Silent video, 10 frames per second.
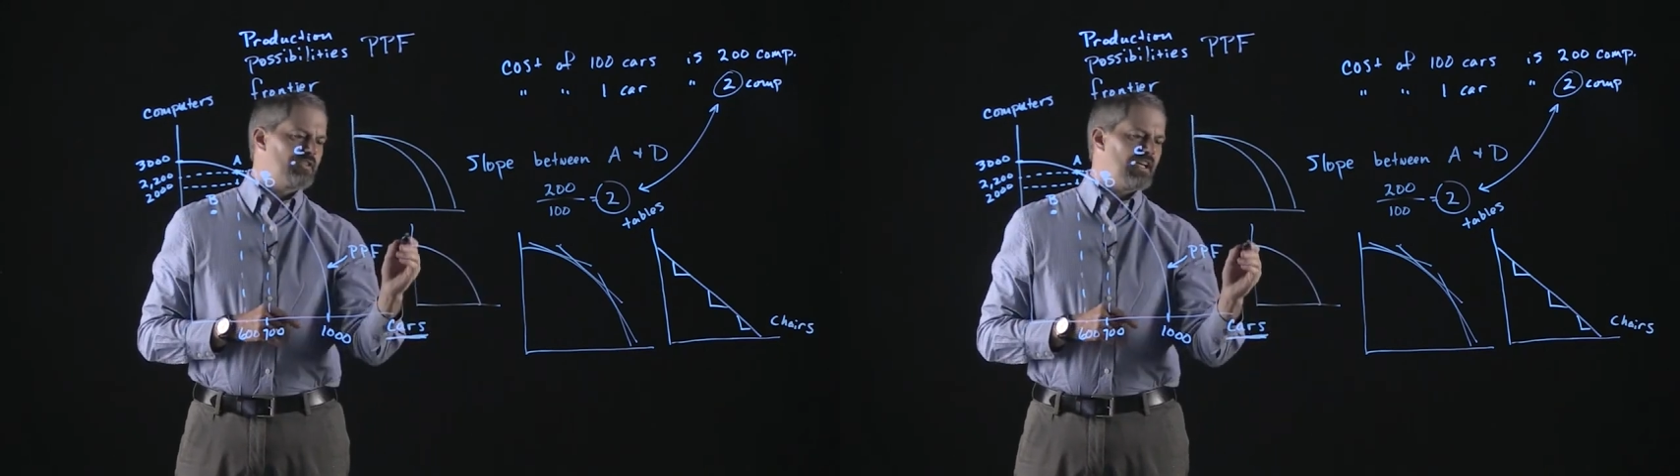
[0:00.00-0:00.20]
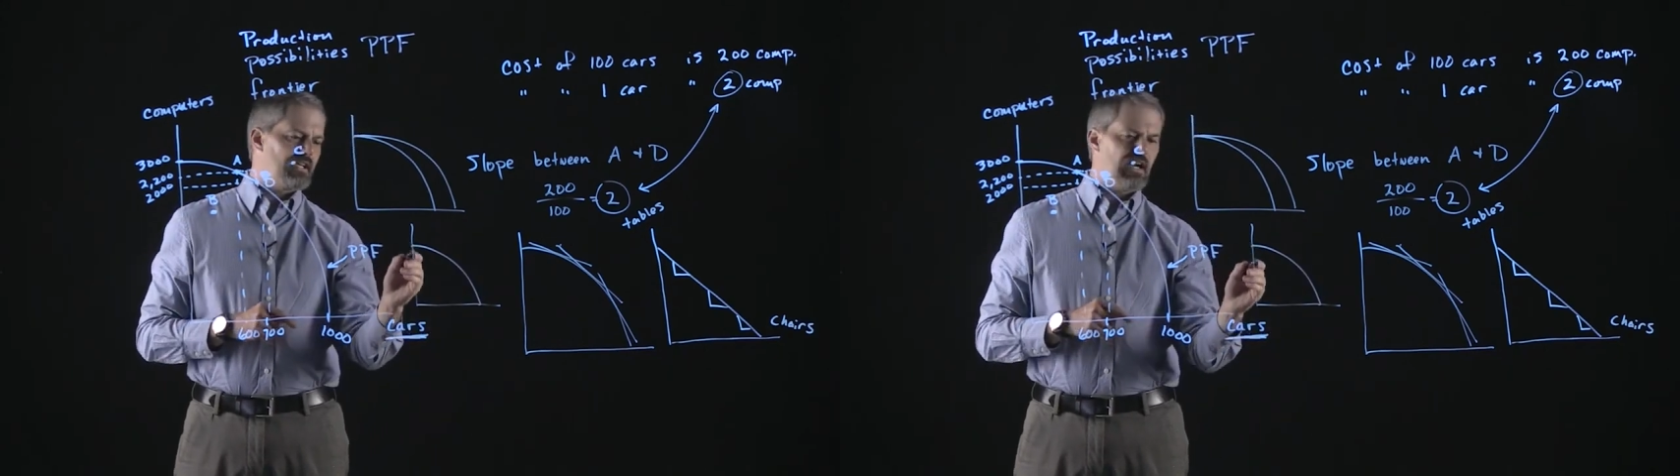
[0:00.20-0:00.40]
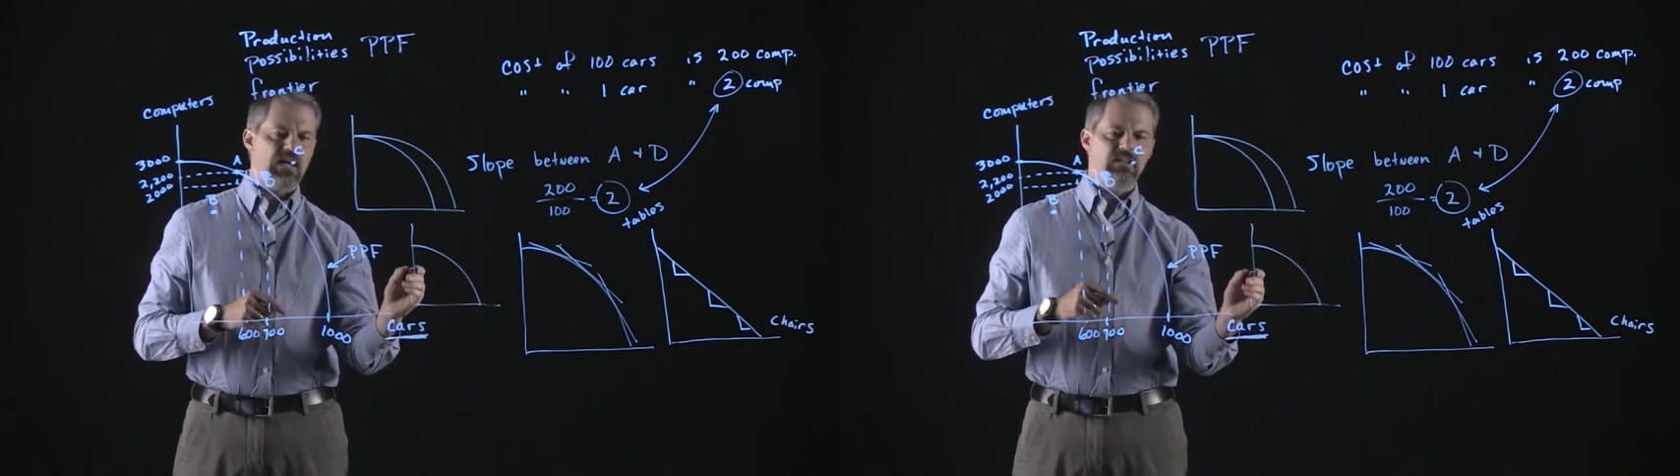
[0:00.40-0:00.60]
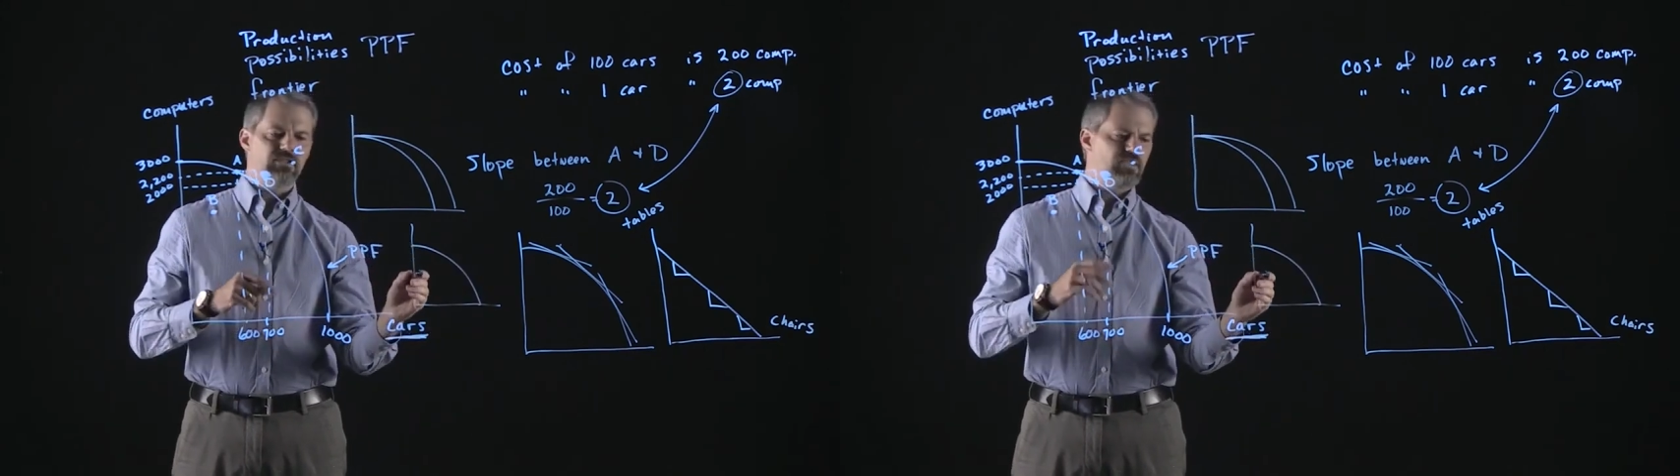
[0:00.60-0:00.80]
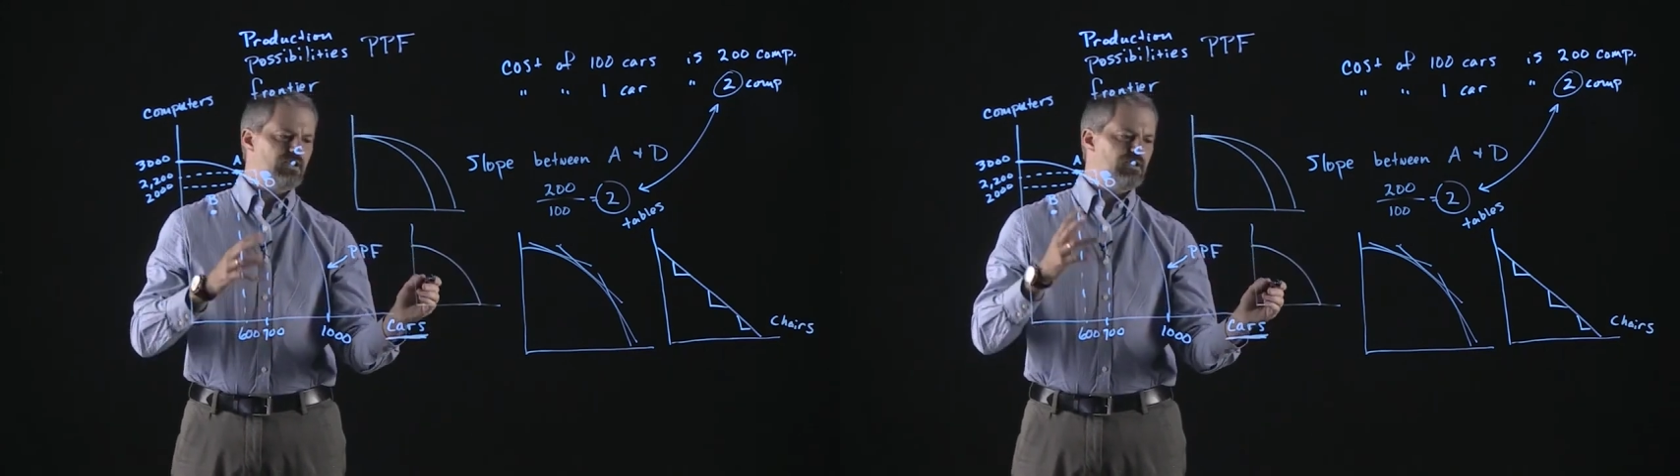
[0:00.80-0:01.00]

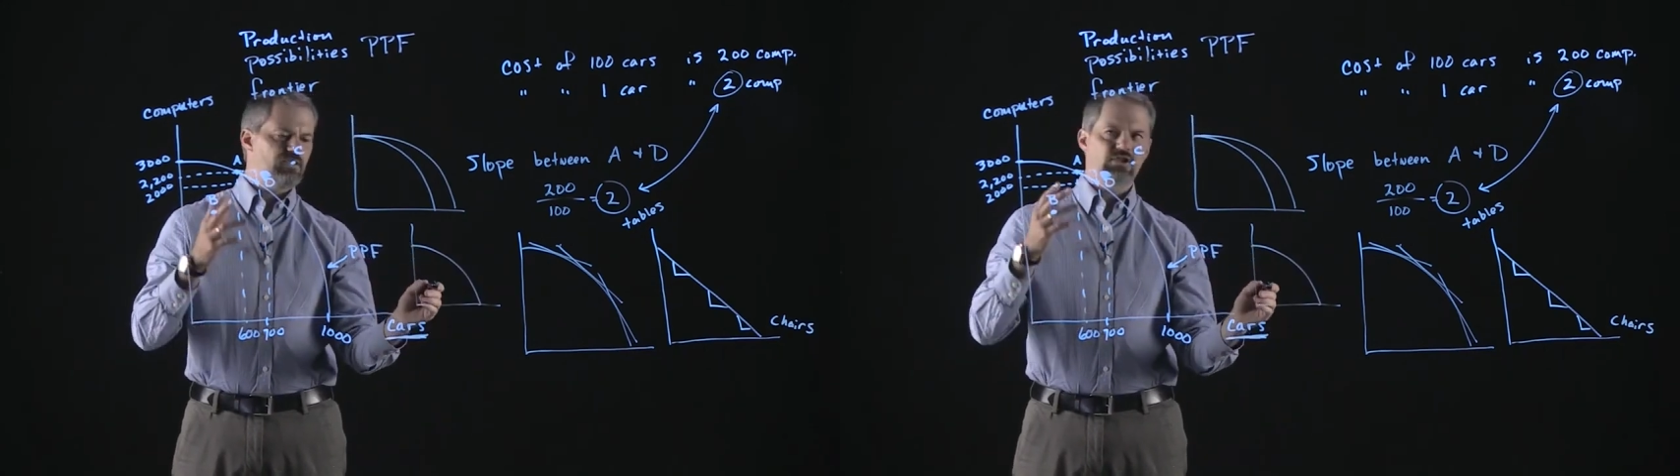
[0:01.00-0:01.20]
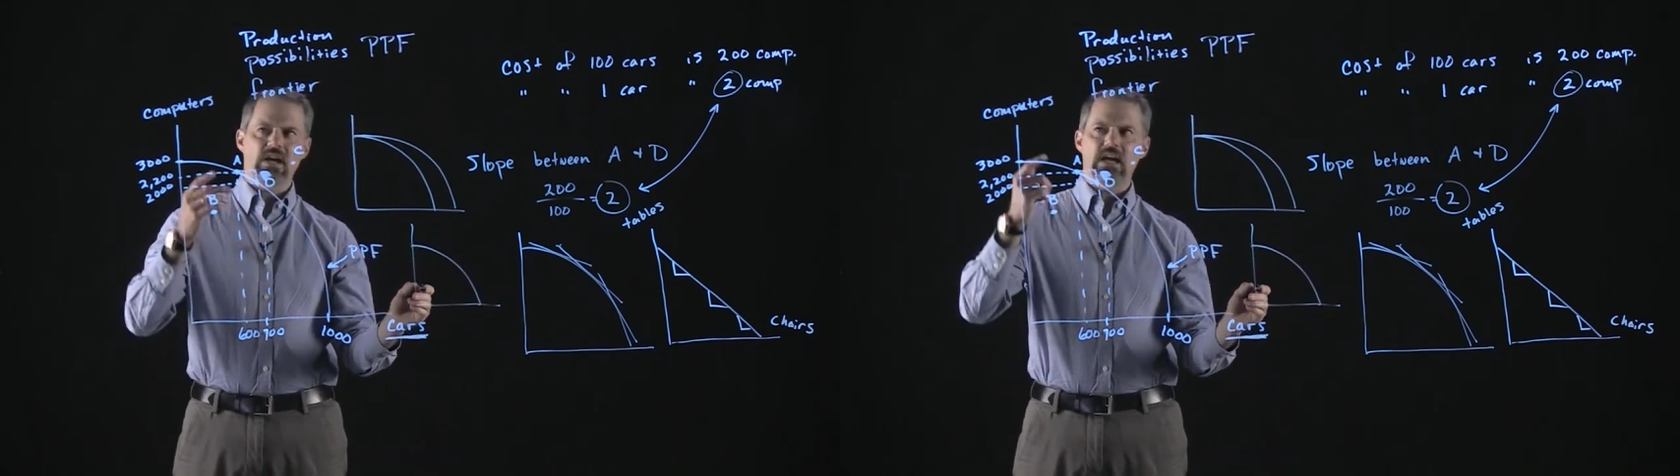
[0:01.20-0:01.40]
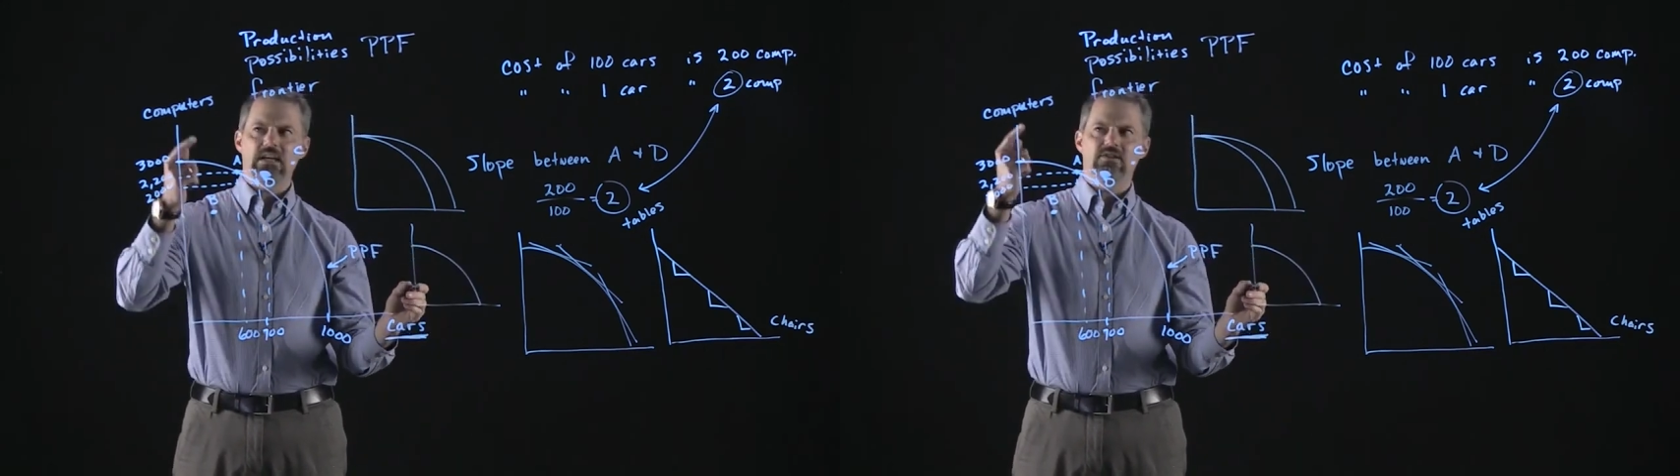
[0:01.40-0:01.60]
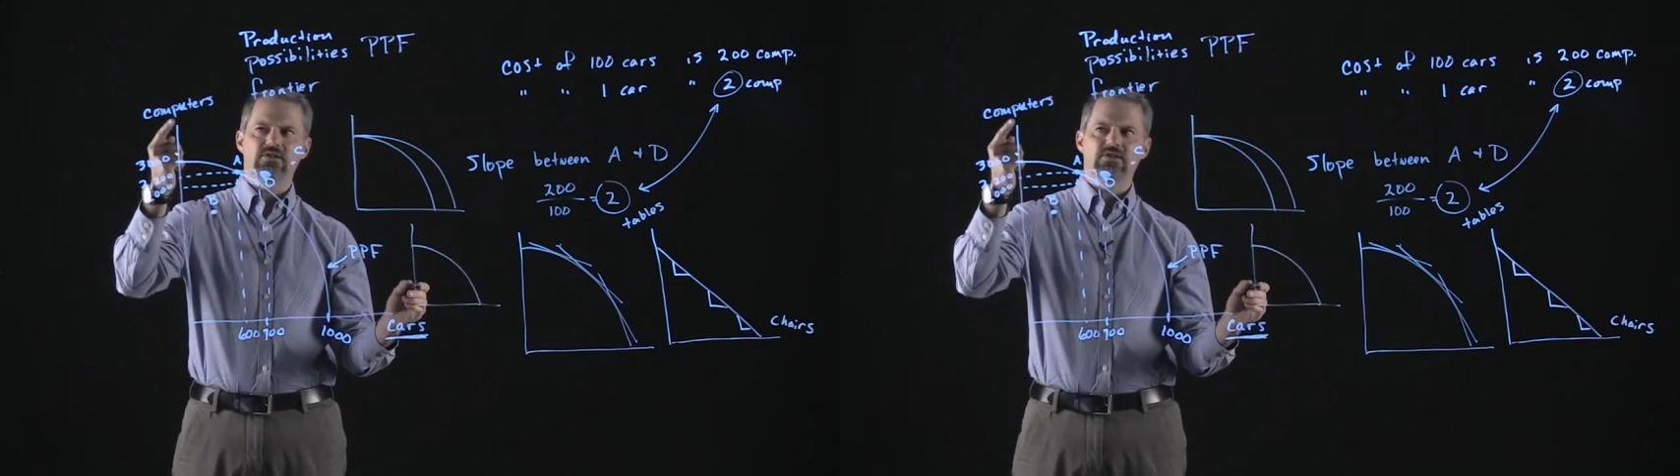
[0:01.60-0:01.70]
technology changed